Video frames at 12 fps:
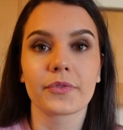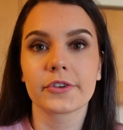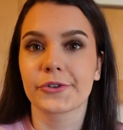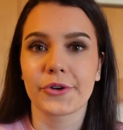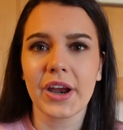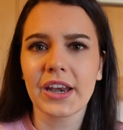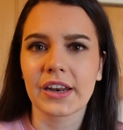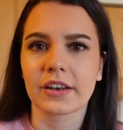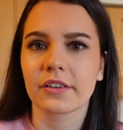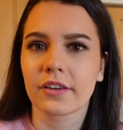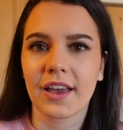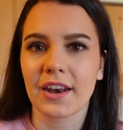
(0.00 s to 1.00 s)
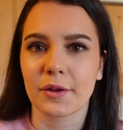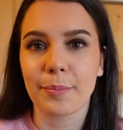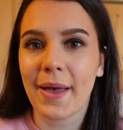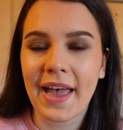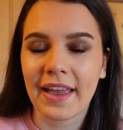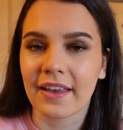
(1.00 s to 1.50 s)
train it to get it
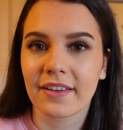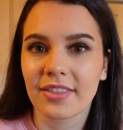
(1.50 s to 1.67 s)
back.